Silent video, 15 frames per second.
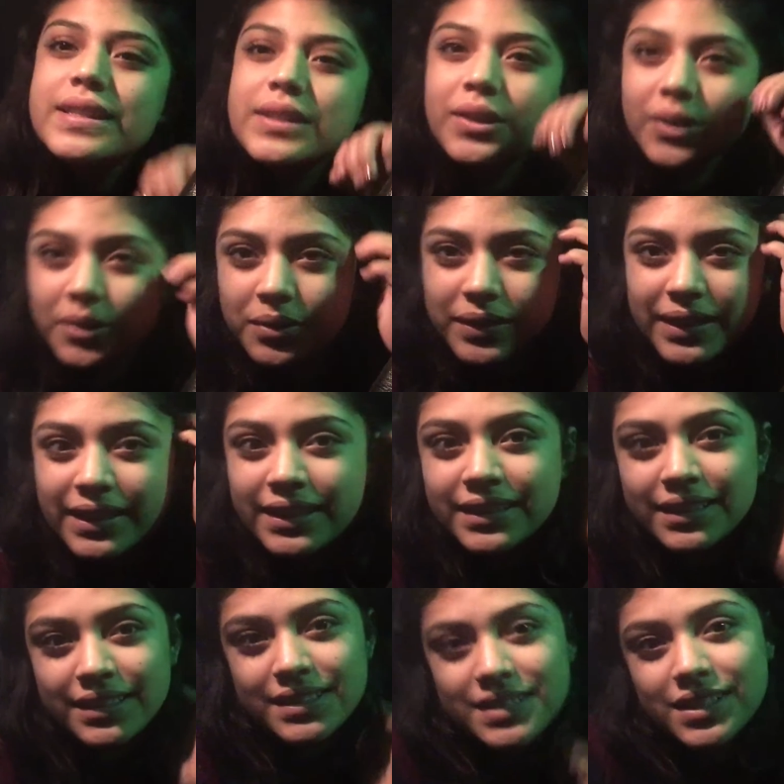So
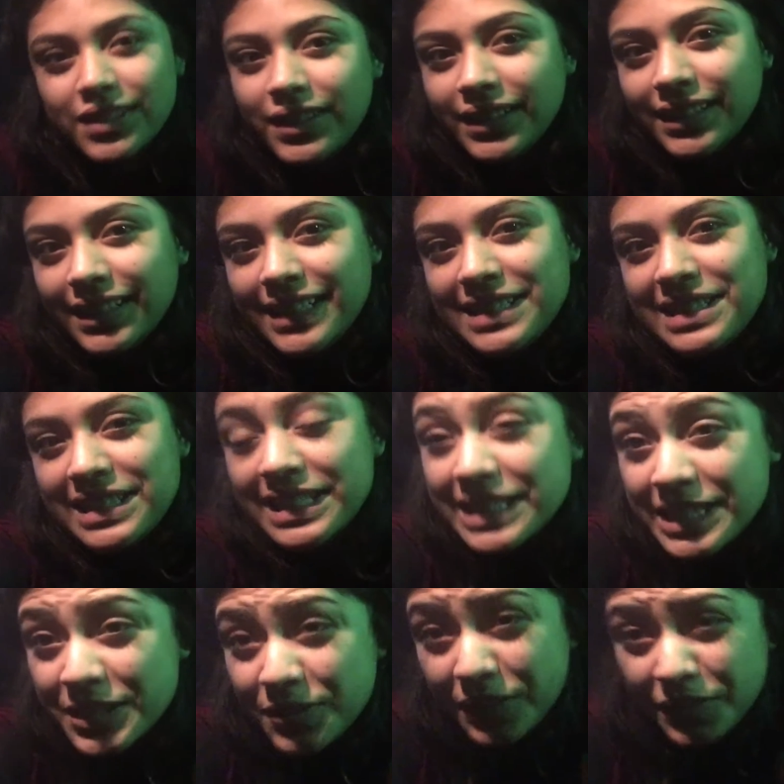it is currently
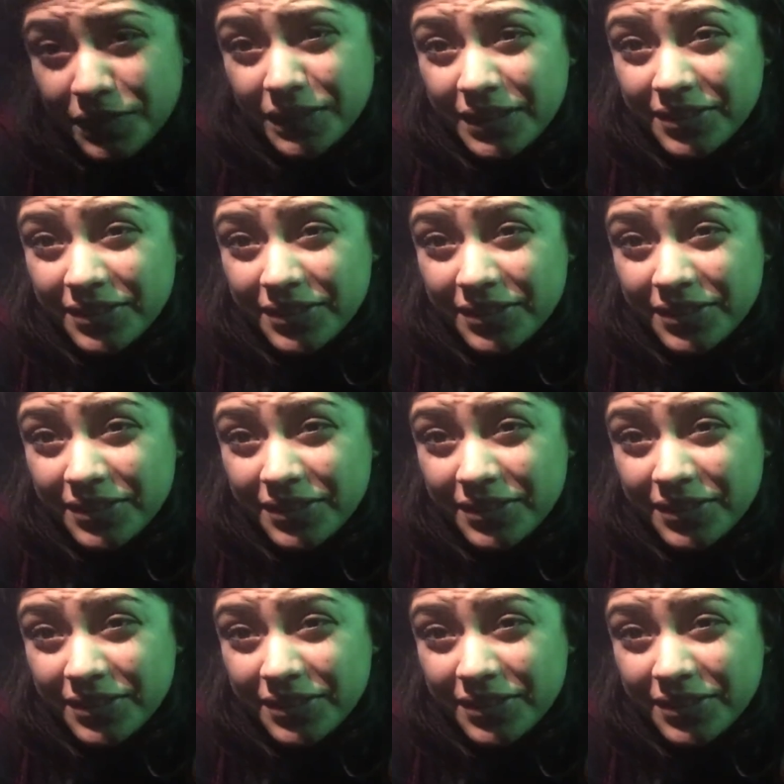6.50